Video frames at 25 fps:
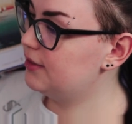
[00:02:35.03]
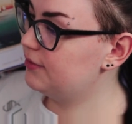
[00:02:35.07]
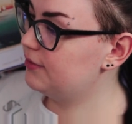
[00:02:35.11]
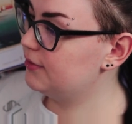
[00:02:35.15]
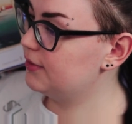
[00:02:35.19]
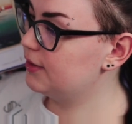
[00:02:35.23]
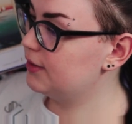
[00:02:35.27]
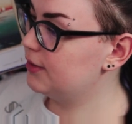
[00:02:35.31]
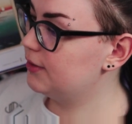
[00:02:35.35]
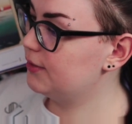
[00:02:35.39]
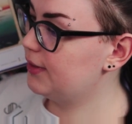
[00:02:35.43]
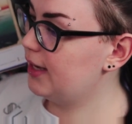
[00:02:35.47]

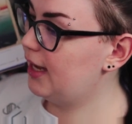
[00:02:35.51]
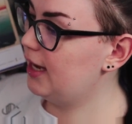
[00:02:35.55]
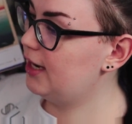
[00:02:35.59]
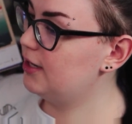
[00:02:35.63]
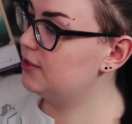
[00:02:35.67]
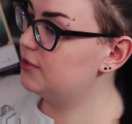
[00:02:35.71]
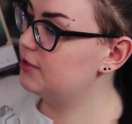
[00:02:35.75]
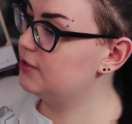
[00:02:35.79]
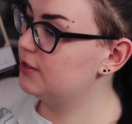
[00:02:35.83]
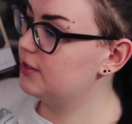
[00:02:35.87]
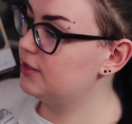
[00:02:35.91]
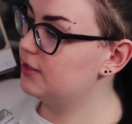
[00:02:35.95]
different
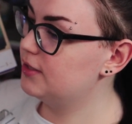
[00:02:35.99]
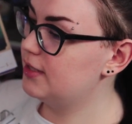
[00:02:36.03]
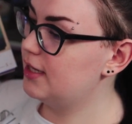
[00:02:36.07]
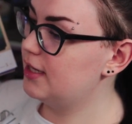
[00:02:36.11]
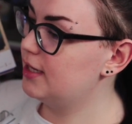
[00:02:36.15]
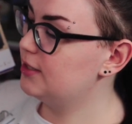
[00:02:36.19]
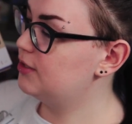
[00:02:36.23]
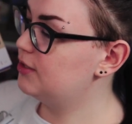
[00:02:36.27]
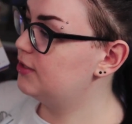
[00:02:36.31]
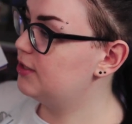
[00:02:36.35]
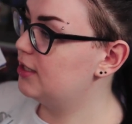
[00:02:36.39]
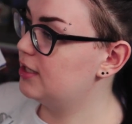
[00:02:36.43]
locations.
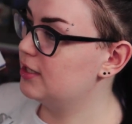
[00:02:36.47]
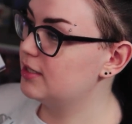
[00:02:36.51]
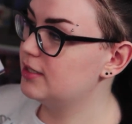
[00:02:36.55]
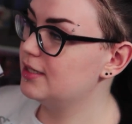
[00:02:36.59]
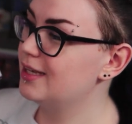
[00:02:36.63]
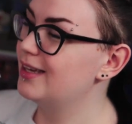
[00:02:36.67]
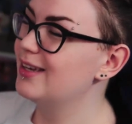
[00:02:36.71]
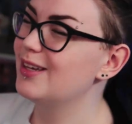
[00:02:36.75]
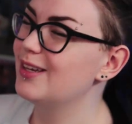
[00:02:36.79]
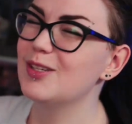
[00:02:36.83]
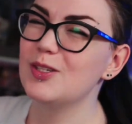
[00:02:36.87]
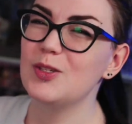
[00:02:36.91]
It's just
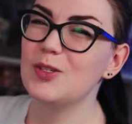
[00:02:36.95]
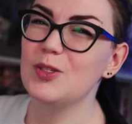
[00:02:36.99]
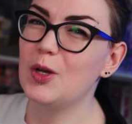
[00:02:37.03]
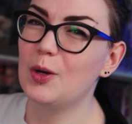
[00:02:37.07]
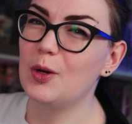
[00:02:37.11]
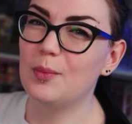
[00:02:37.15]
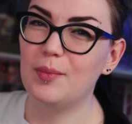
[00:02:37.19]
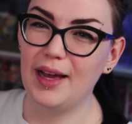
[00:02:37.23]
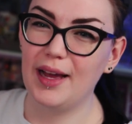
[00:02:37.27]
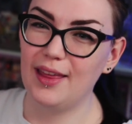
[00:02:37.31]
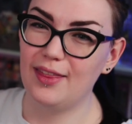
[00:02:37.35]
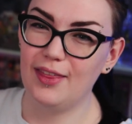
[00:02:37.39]
so
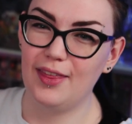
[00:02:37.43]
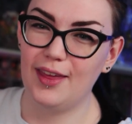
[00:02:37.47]
my